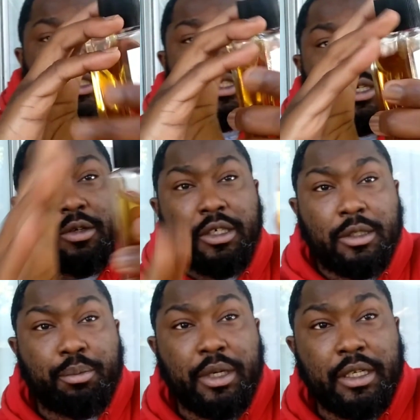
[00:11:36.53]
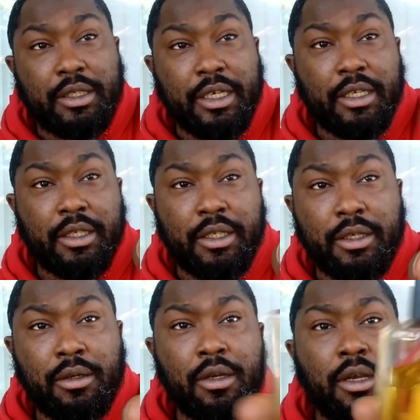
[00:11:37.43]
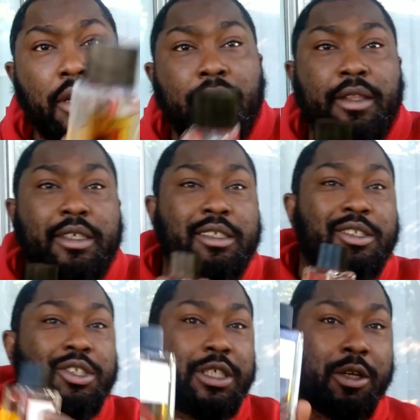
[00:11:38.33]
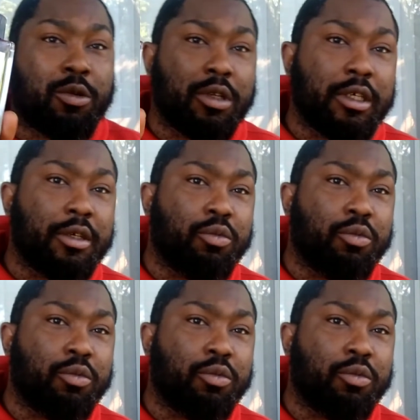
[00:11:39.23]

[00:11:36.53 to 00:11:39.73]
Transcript: there is a big dent in there. This is generally